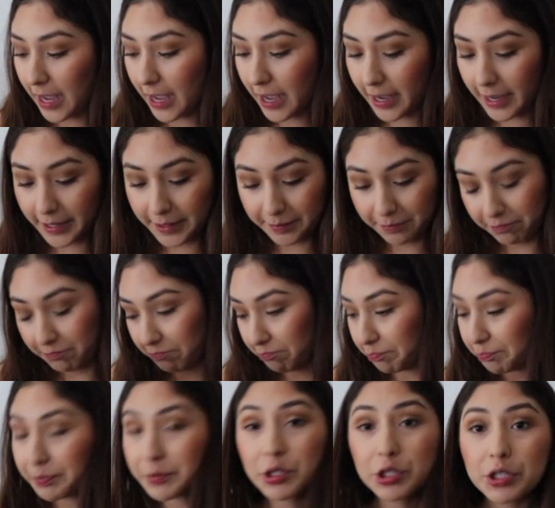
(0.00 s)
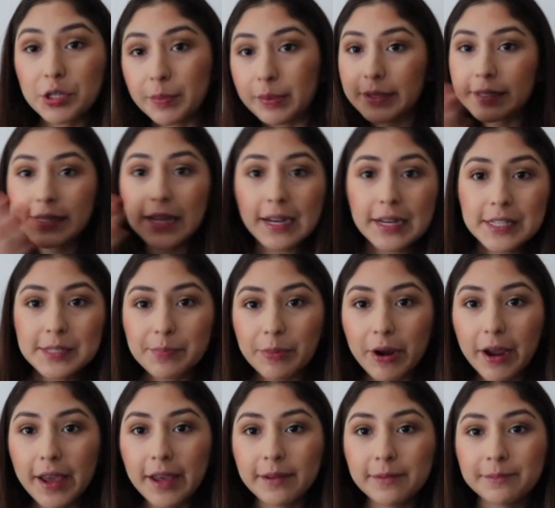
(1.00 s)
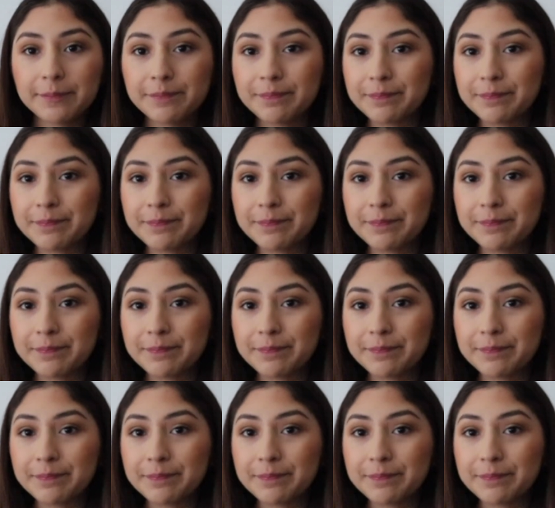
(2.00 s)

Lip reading: I usually put setting spray,